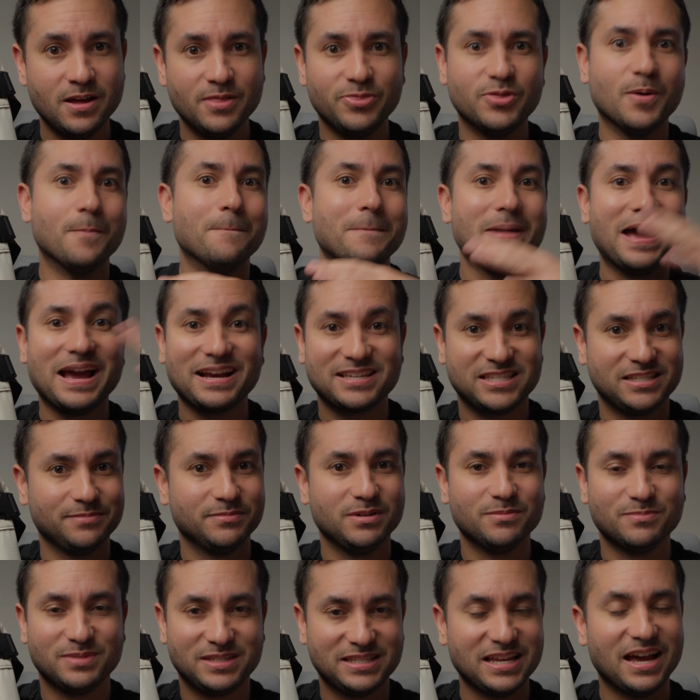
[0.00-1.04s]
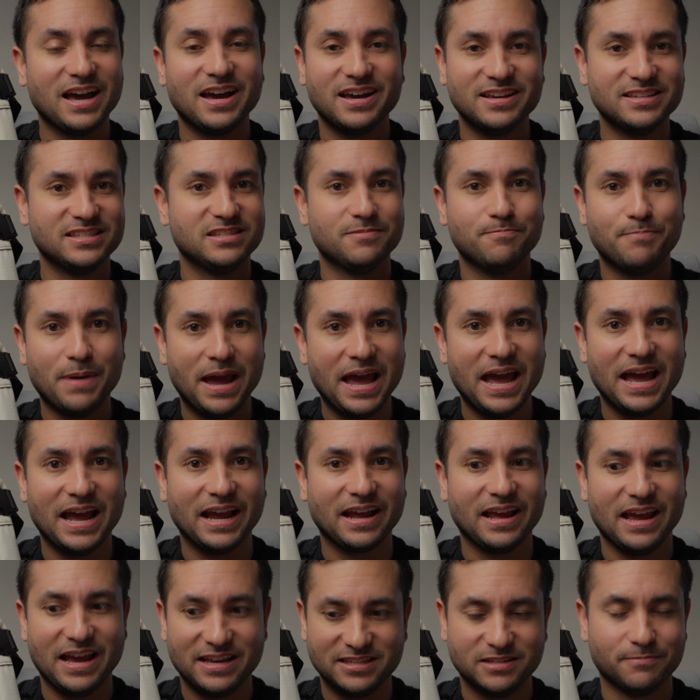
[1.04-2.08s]
the maximum sized bag
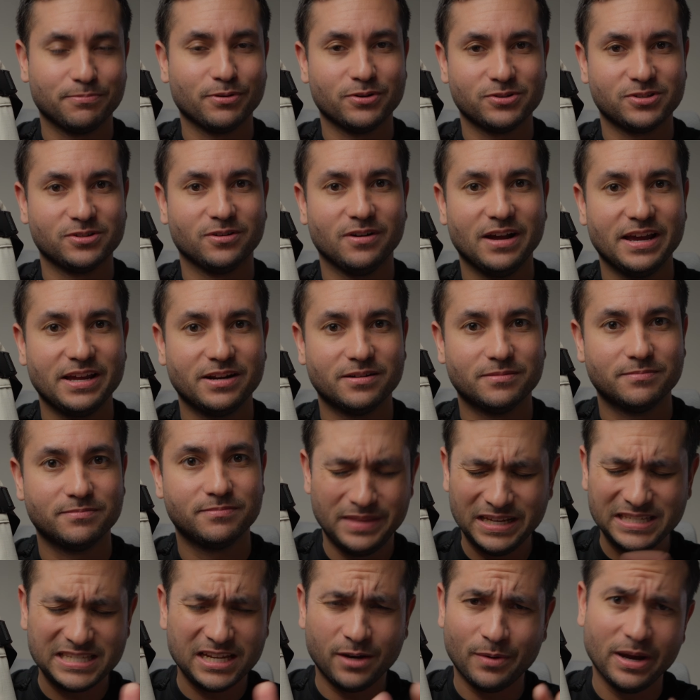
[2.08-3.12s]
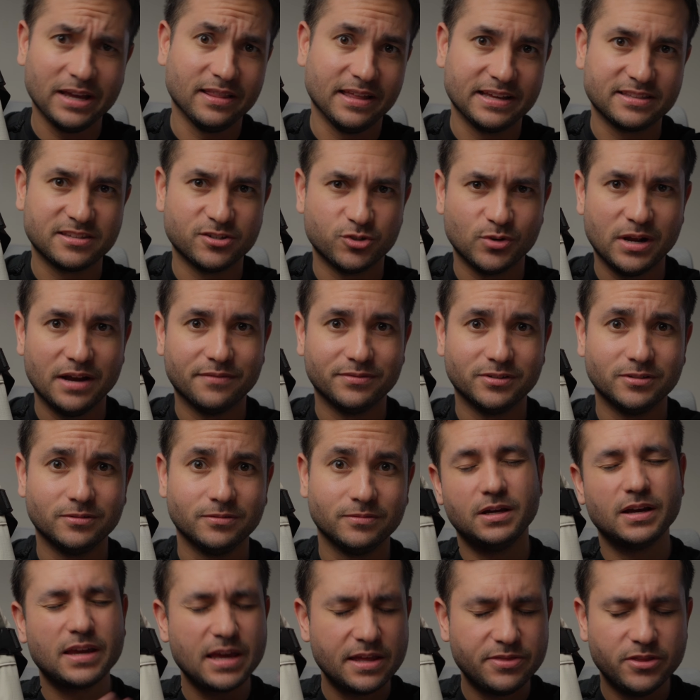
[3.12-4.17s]
as a personal item. That's how I like to travel.
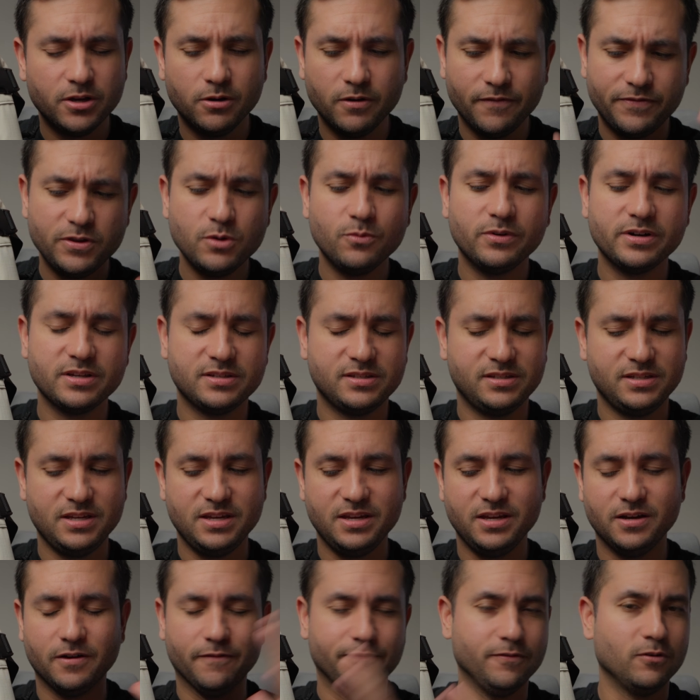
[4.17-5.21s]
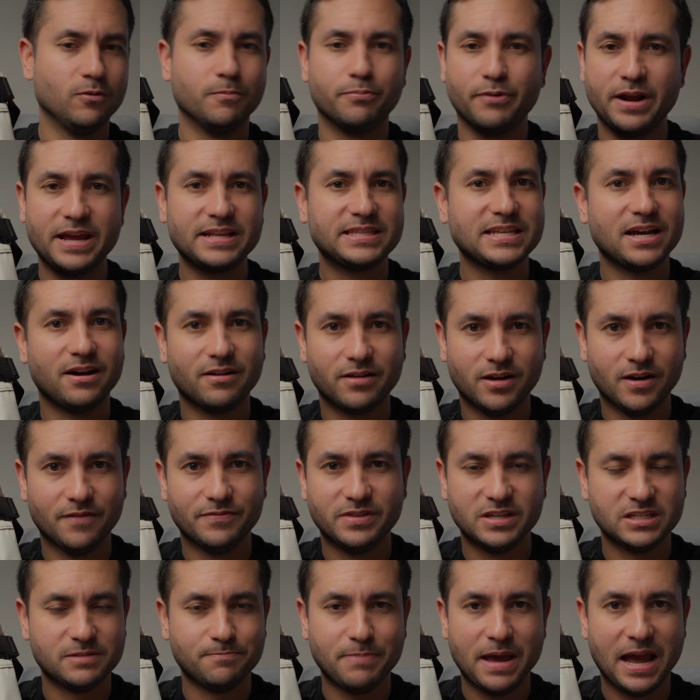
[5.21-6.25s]
Again, though, if you want to see a full breakdown of
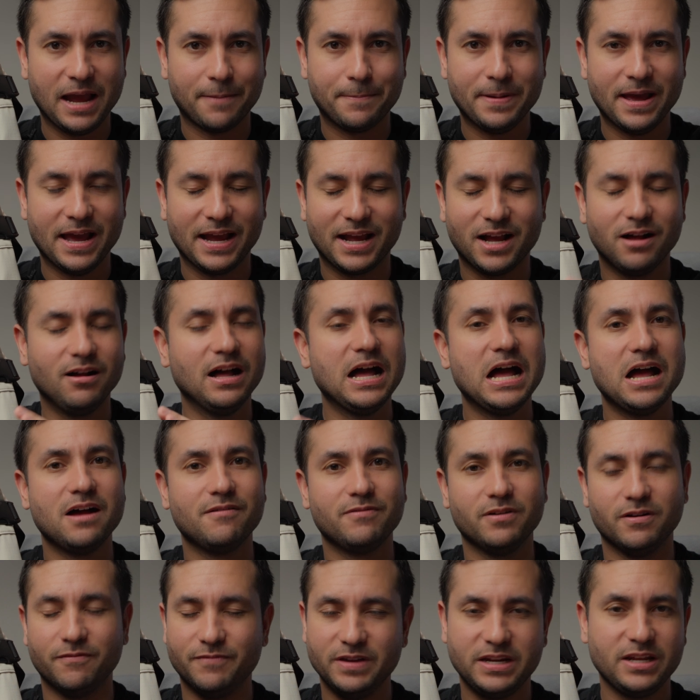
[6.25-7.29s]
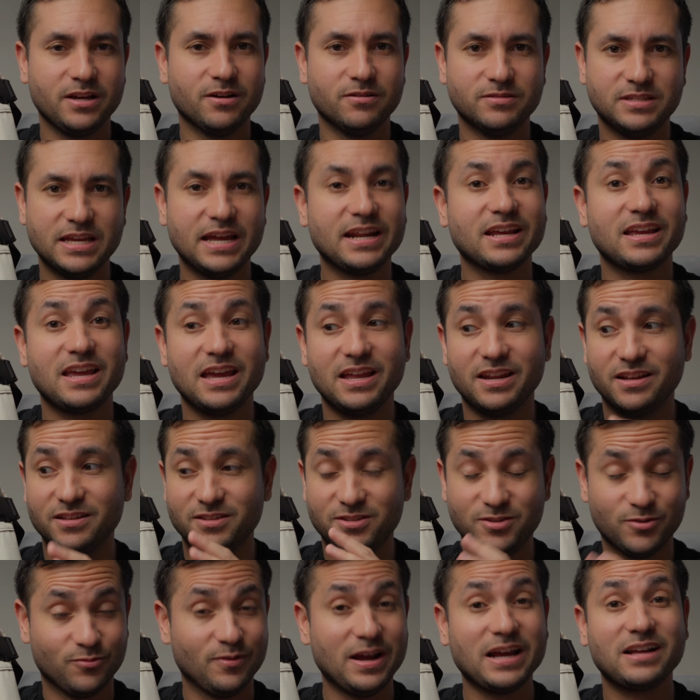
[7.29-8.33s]
this backpack, I'll have a video dedicated
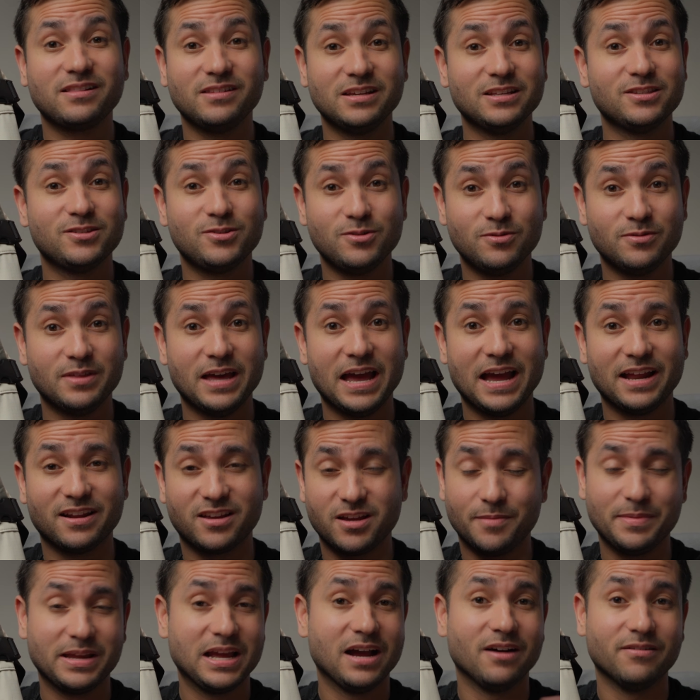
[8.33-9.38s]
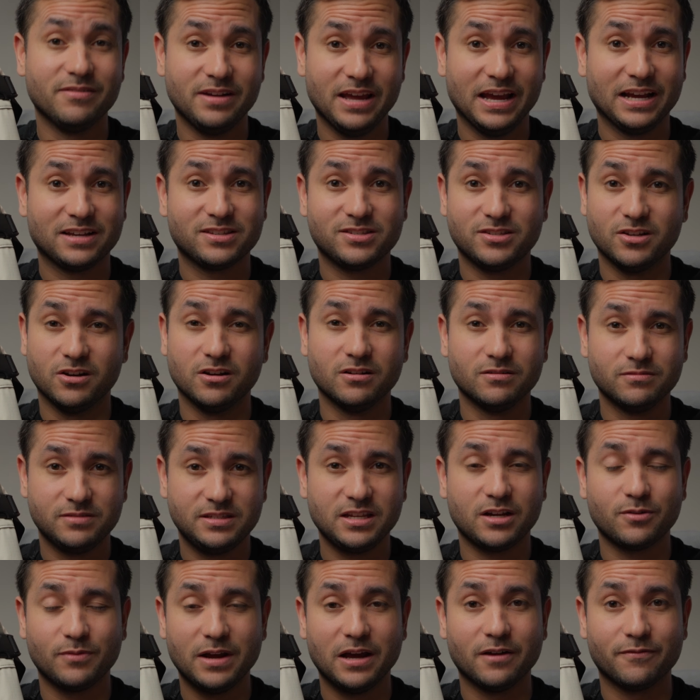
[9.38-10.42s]
directly to that coming out next, so
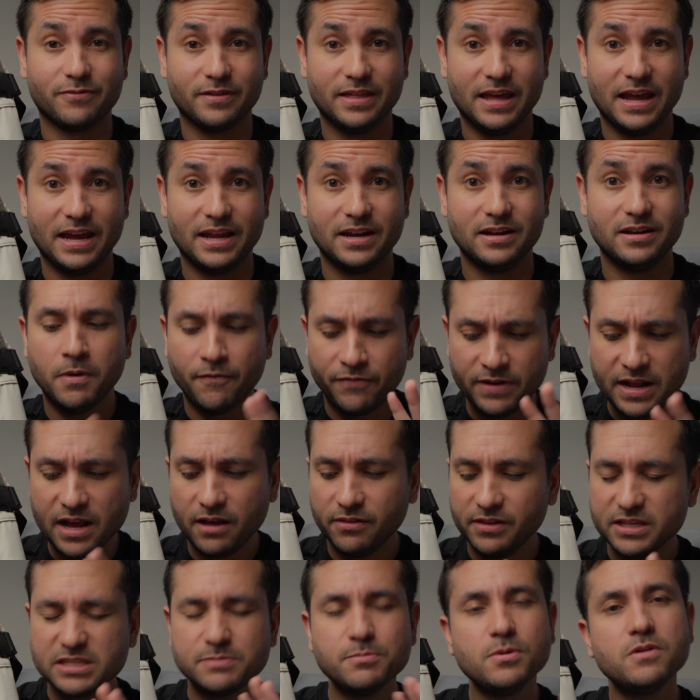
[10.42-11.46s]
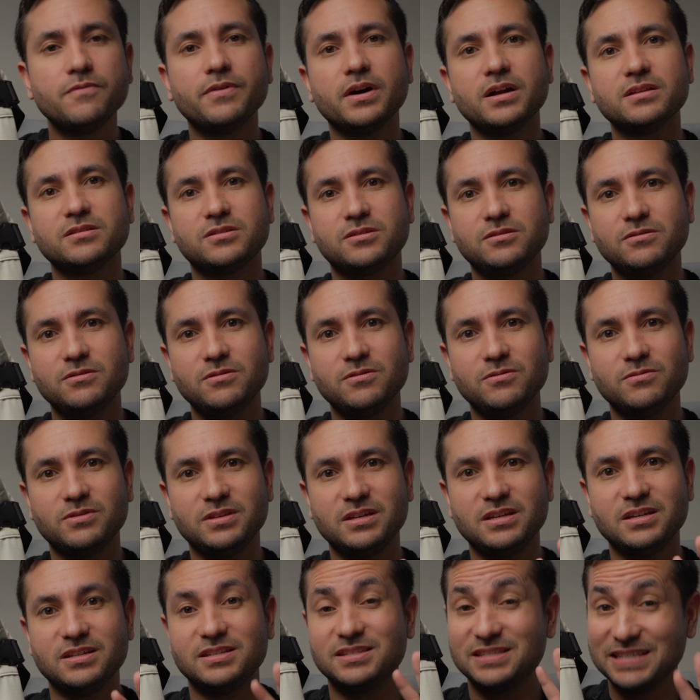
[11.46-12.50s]
stick around for that. But for now, let's move on to
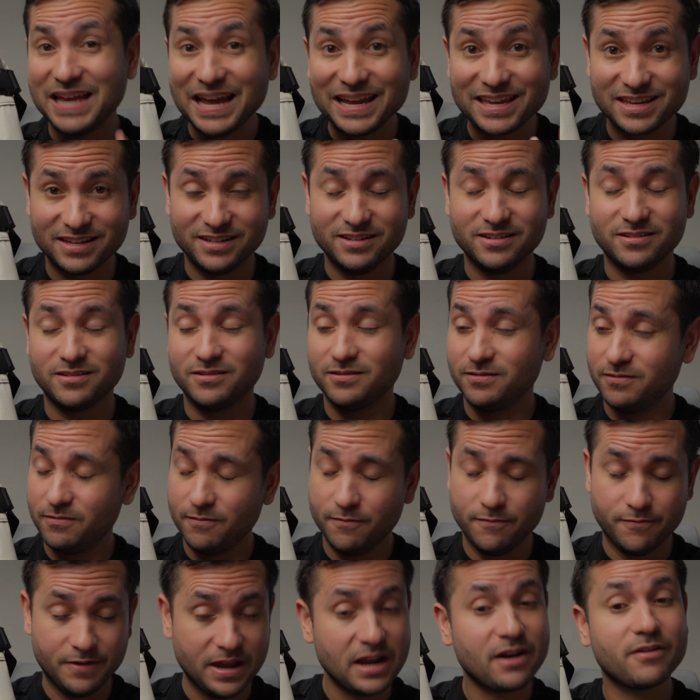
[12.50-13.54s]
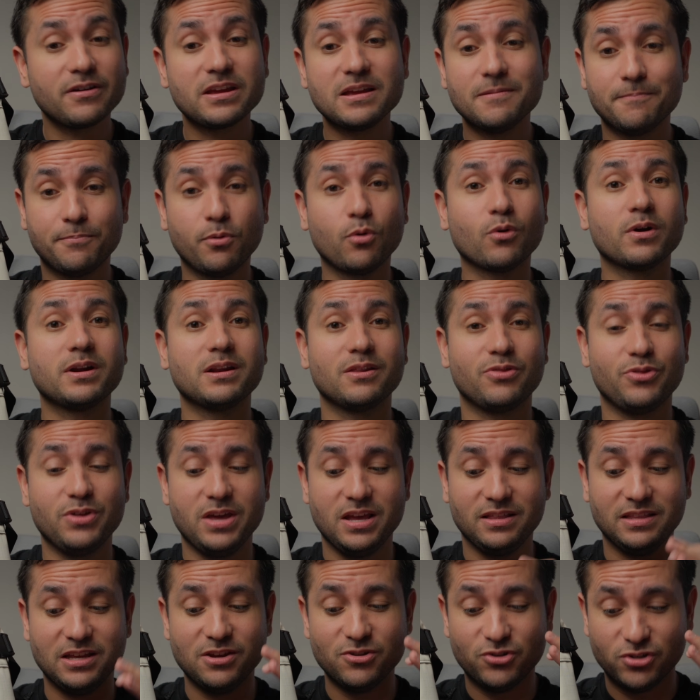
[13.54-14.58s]
the second very important
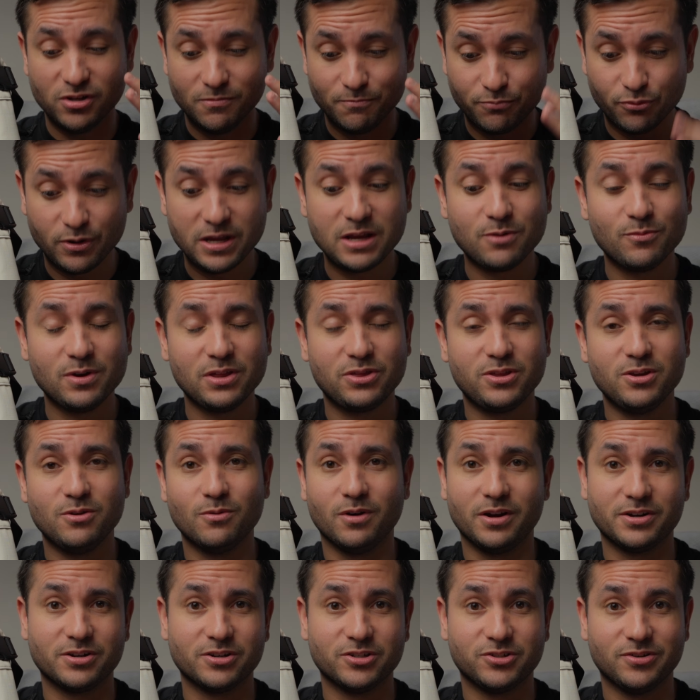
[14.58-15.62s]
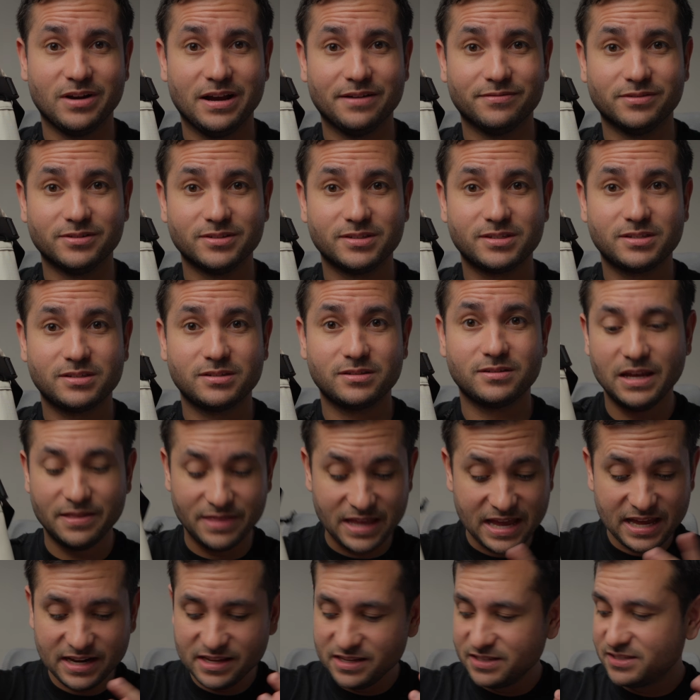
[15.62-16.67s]
thing that you should bring with you on your travels. And
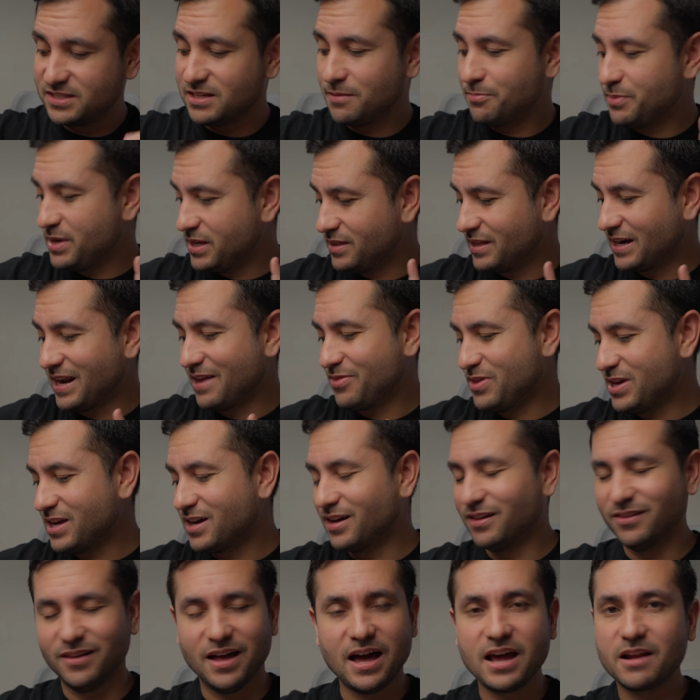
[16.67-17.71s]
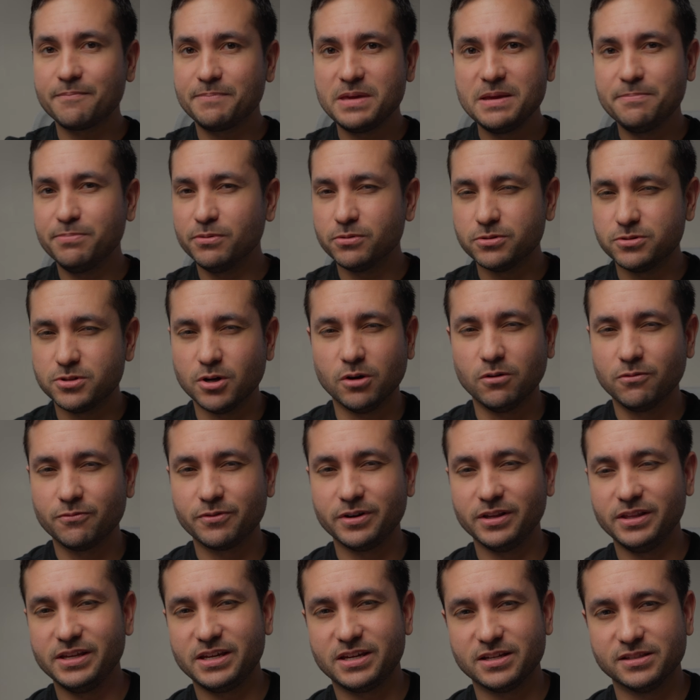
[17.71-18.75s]
that is something that I think a lot of people don't
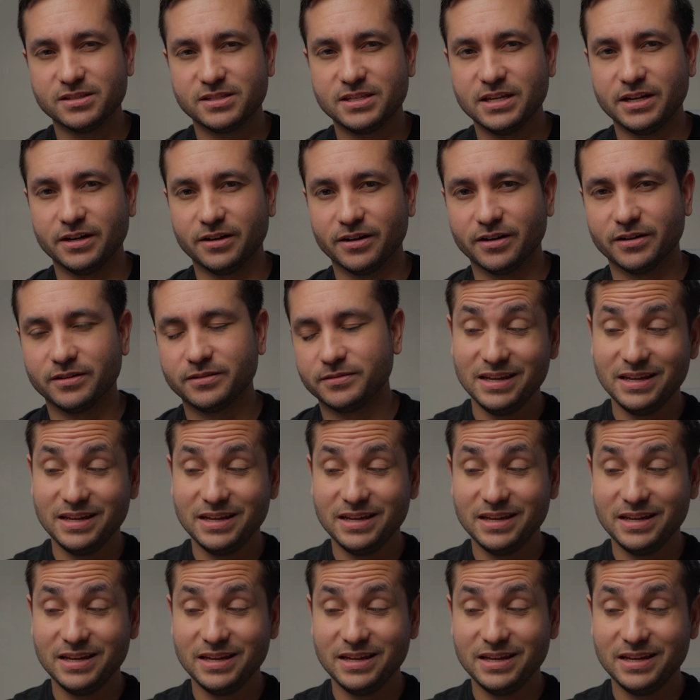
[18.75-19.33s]
really consider.